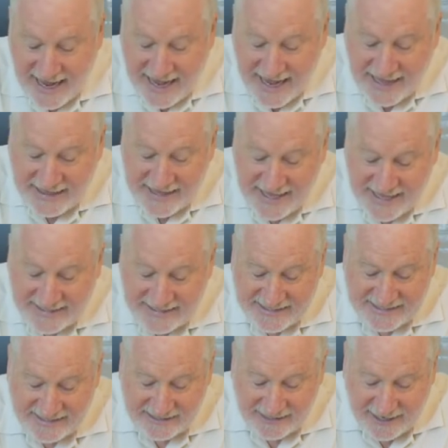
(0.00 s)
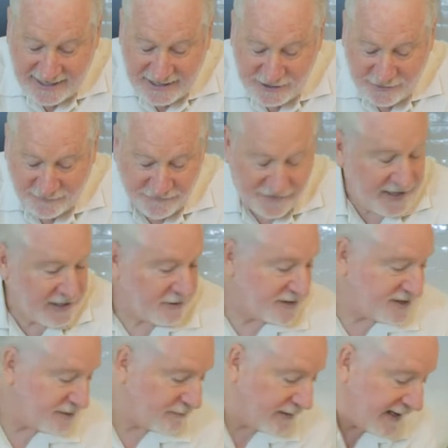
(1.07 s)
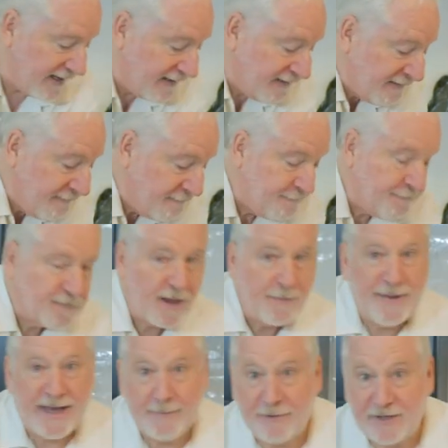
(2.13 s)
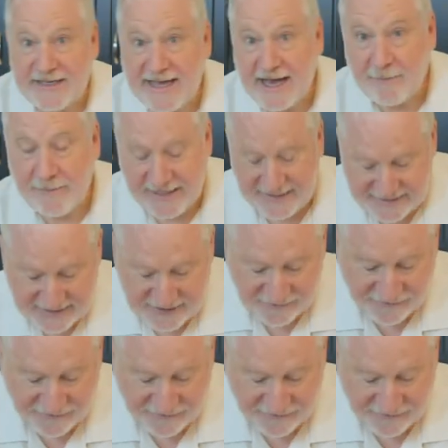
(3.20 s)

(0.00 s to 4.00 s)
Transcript: And then slide your fingers around. Paper towel makes this